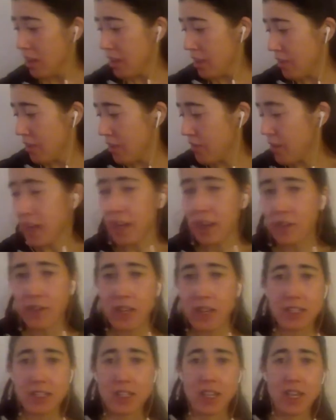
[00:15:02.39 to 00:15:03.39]
If I
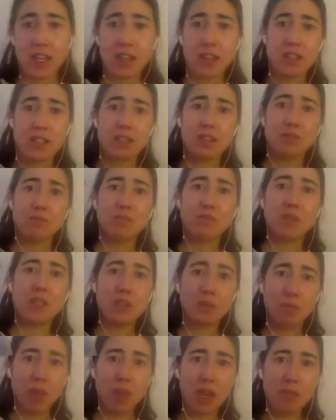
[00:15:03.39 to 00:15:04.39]
take this piece
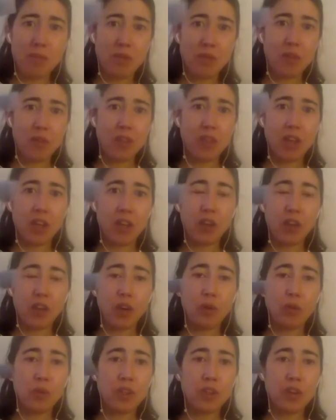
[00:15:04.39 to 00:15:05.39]
of paper and let it
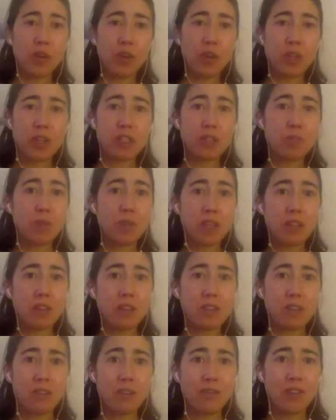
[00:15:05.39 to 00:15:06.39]
go, we don't expect
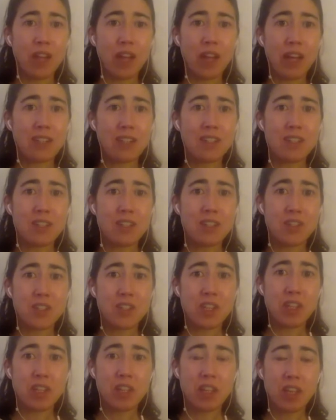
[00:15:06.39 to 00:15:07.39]
it to fly to the
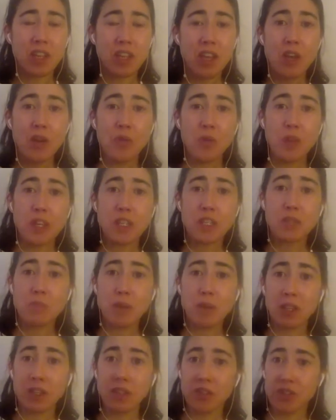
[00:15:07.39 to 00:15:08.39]
ceiling. We
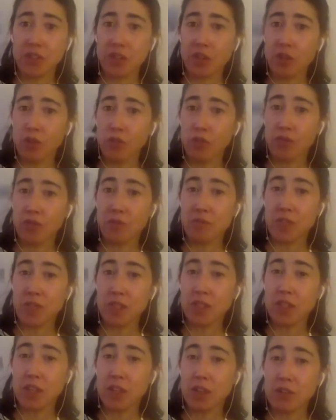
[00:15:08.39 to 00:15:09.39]
expect it to go from
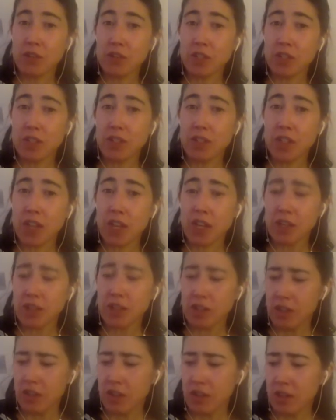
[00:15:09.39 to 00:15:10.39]
this energy state,
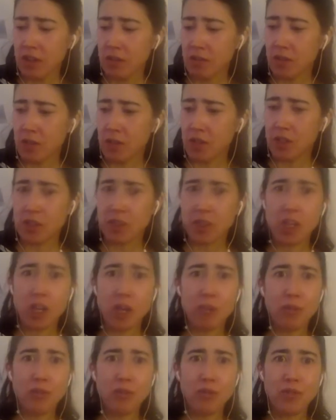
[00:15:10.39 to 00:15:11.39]
which is a
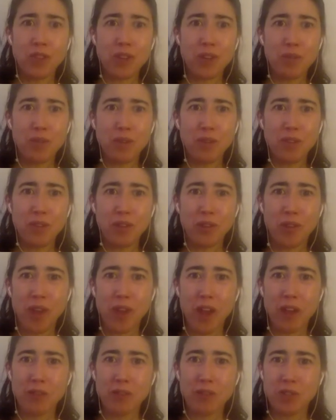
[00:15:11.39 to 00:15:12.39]
couple feet above the
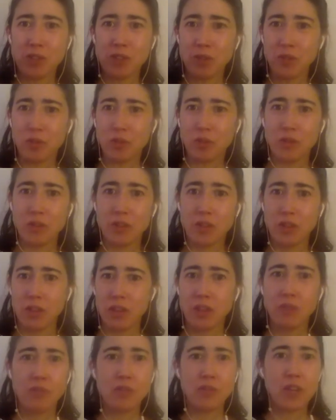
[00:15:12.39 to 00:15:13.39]
ground, to
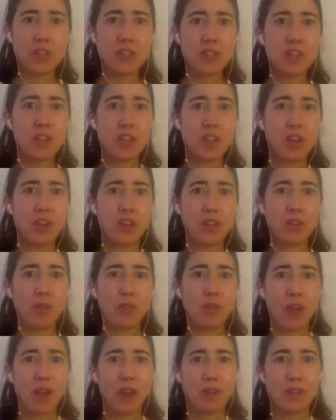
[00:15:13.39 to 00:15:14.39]
resting on the
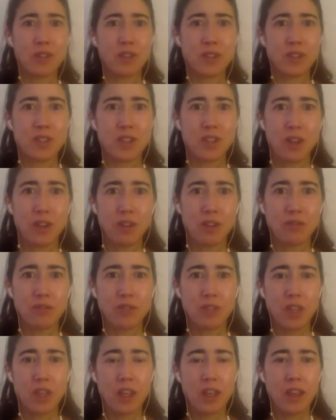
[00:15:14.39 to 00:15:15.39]
ground itself,
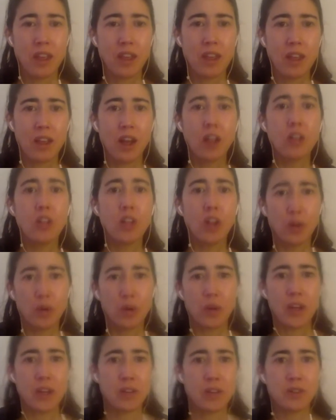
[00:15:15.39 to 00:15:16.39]
a
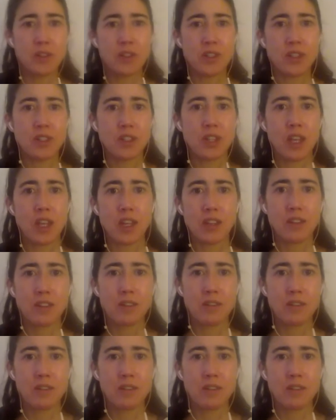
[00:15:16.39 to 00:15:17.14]
lower energy state.